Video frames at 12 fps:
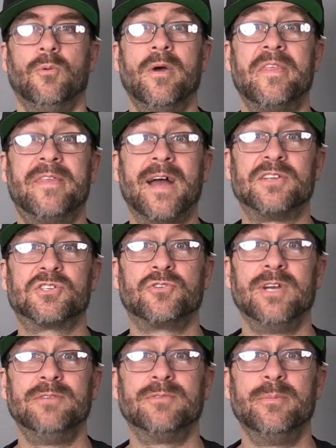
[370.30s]
With that
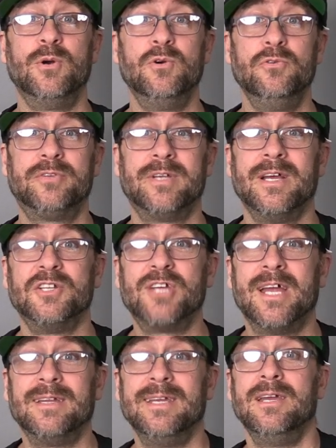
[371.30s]
screen removed,
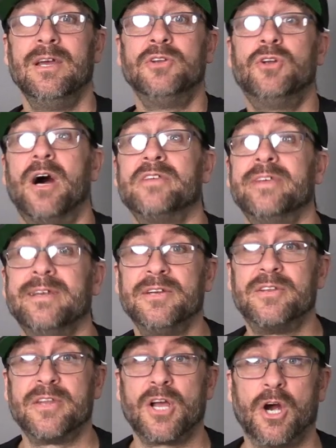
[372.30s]
gently toss it
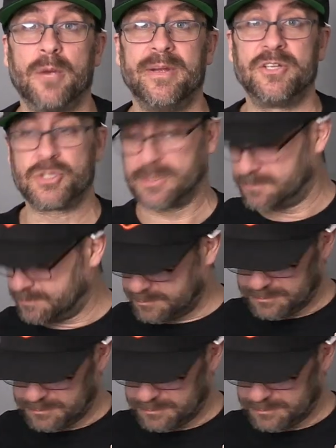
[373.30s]
into the garbage.